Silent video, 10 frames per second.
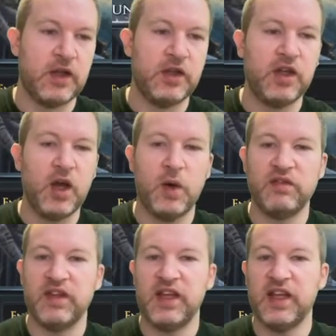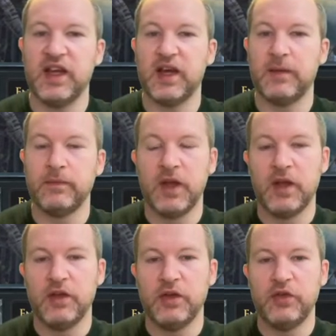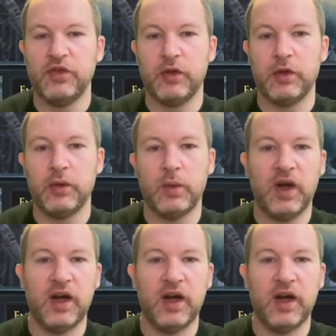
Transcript: You go over here, you do